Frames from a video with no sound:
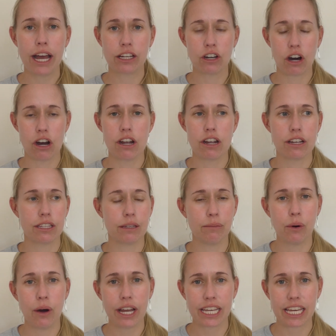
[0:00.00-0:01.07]
I go, the
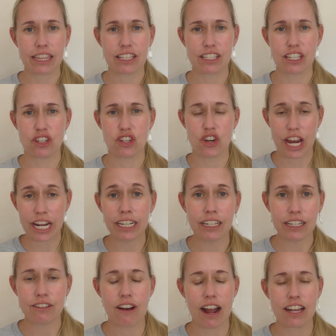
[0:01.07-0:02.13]
more I get this
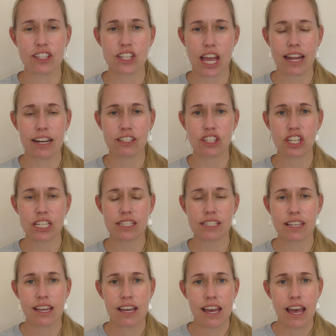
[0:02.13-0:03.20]
adrenaline rush, and it's
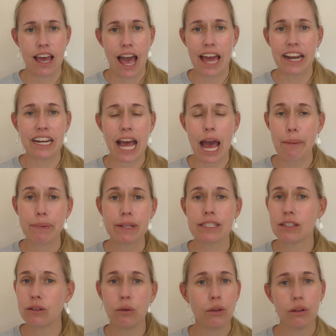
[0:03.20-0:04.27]
just, and it
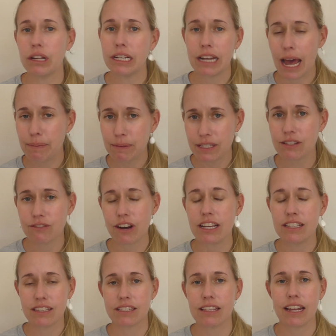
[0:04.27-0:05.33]
happens in
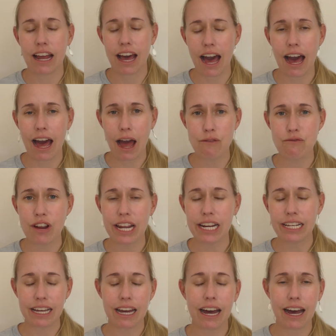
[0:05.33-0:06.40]
races, and I
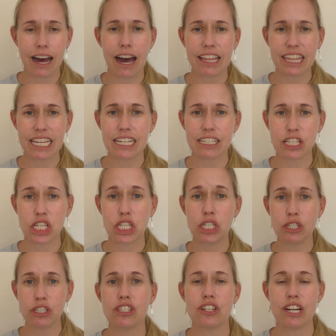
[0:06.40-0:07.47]
think it's a
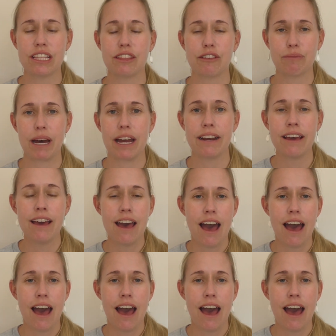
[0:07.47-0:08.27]
huge strength of mine.